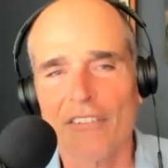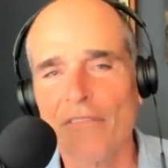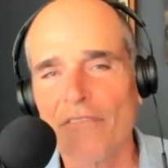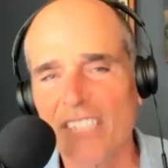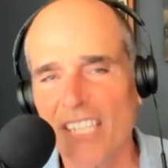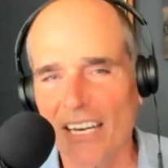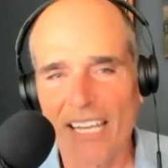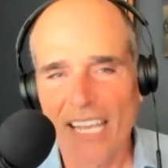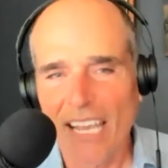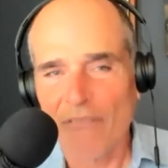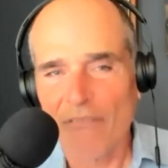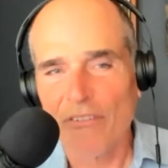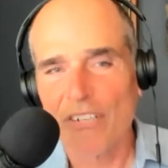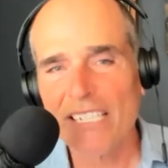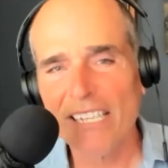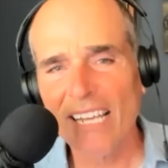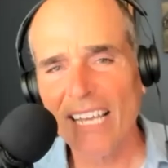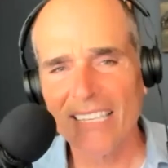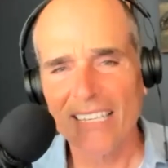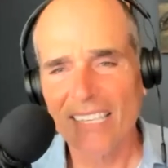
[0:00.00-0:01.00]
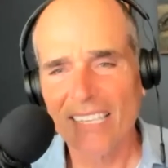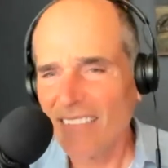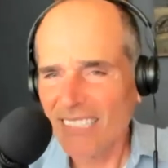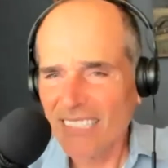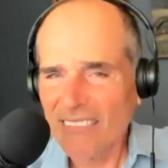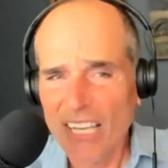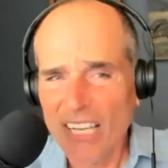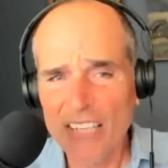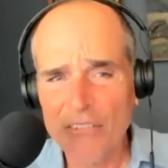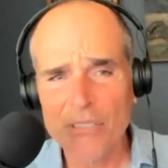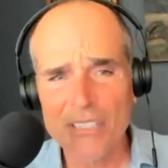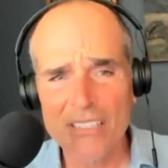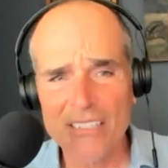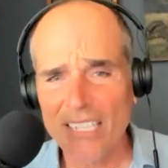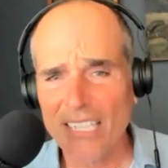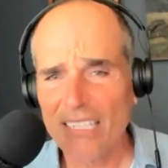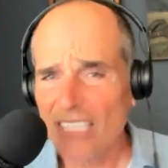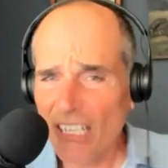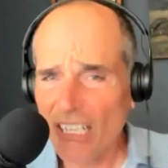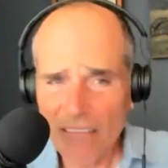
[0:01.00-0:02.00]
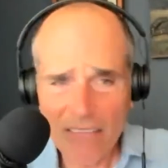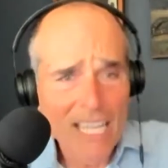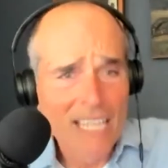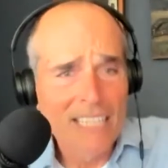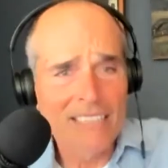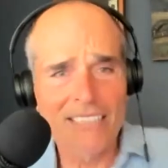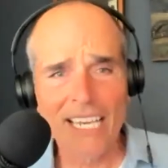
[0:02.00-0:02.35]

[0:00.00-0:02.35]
you've done every day, you know, hundreds of times, you know,